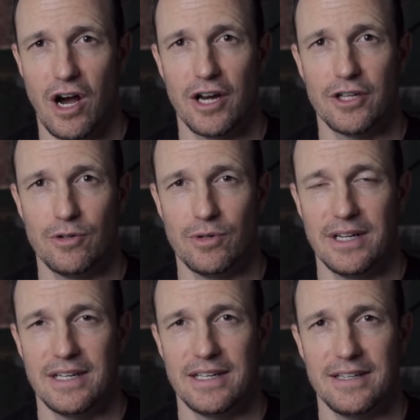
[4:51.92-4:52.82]
the audio
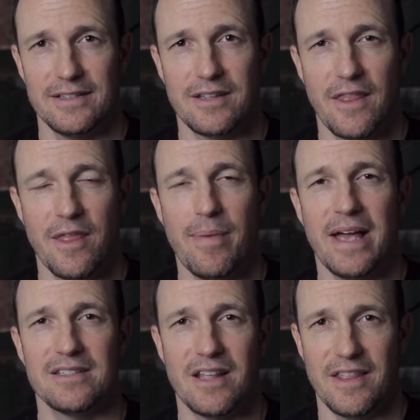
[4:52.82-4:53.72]
is the
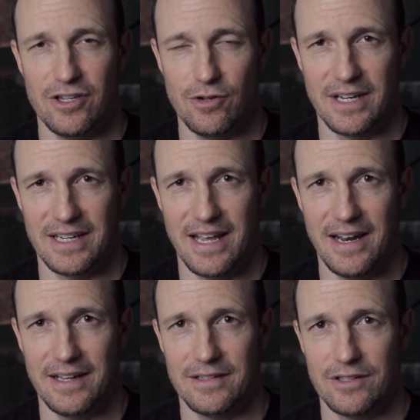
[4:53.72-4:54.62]
best that you can get
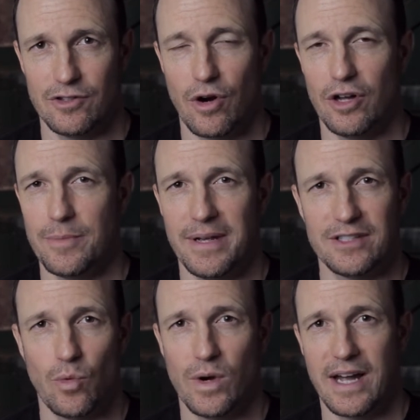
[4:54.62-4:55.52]
it. So it all
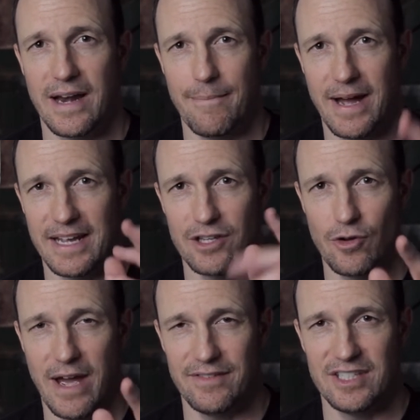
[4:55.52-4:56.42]
depends on what kind of mic
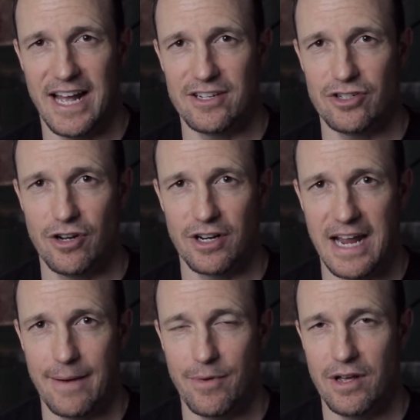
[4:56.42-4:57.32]
you have attached to your
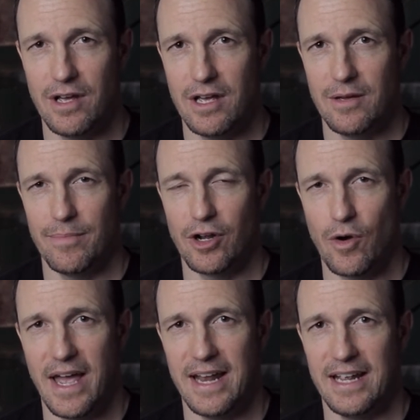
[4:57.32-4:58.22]
camera, but
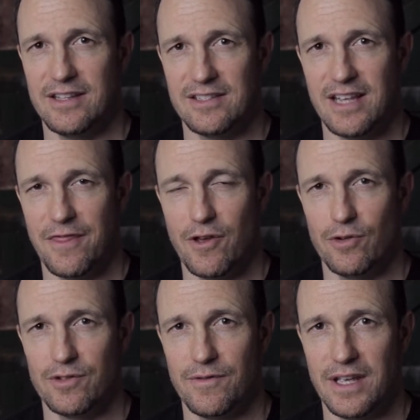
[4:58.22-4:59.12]
go ahead and set
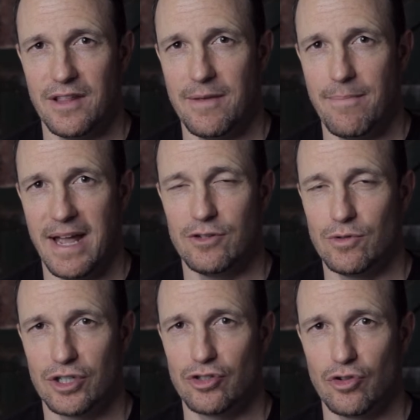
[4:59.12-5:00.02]
those via the
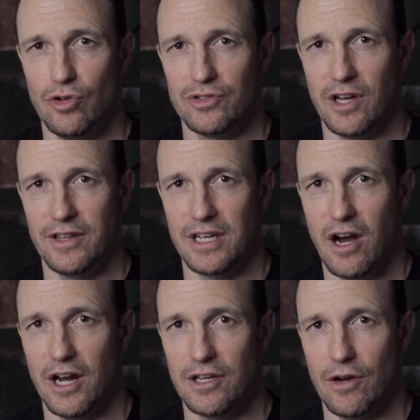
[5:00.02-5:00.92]
manual controls on the
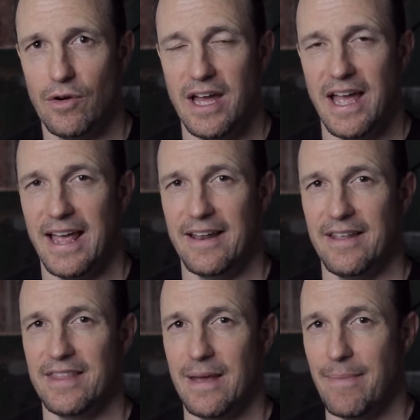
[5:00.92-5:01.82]
audio.
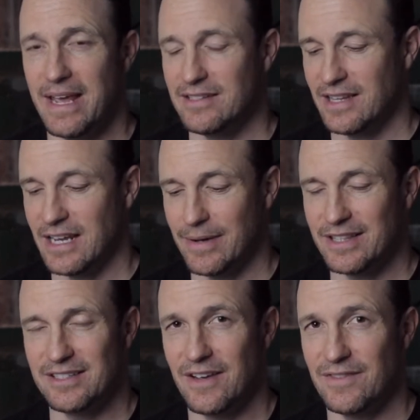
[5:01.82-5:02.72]
And the amazing thing
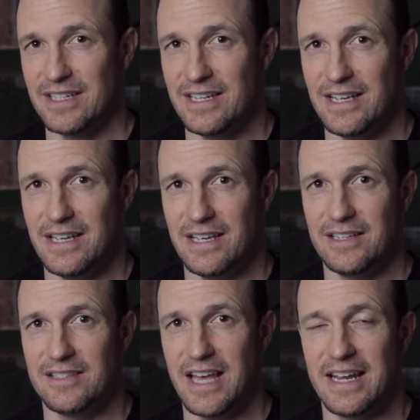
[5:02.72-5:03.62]
about the 70D
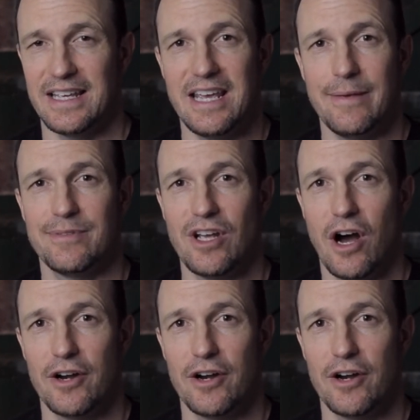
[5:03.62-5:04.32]
is that it keeps the